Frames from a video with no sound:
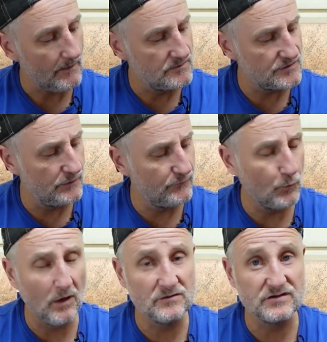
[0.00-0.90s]
So for
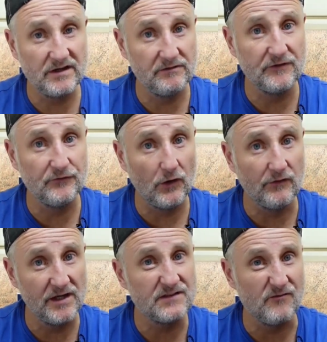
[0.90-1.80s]
one seventy-five,
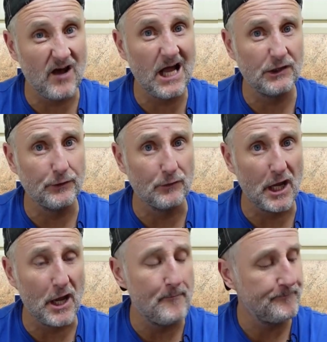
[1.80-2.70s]
there's value
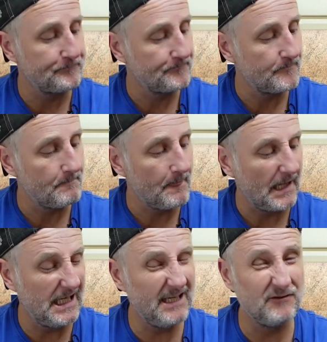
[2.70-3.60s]
there.
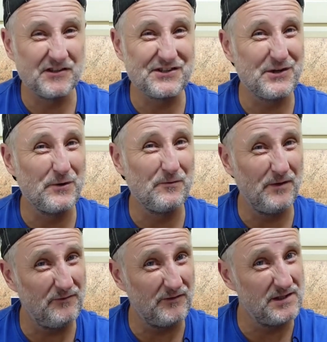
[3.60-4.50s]
Even two
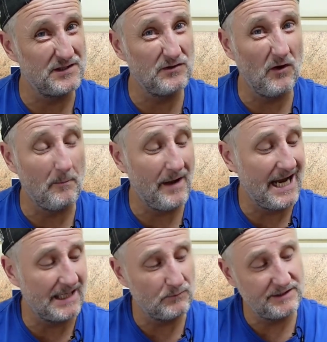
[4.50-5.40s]
fifty, it's not
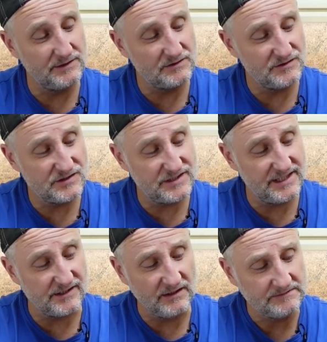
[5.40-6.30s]
bad when you
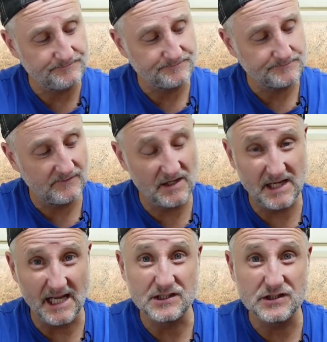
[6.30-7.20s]
consider you're
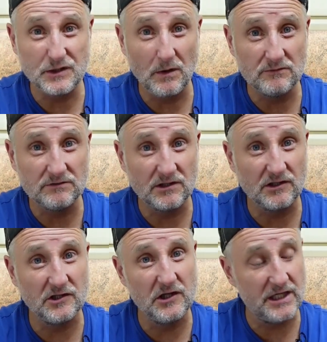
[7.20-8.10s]
getting two hundred and
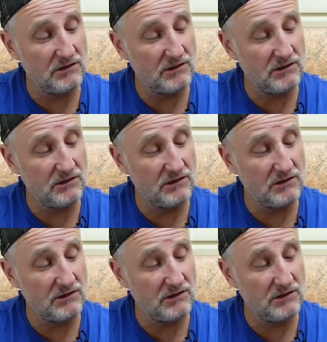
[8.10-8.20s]
thirty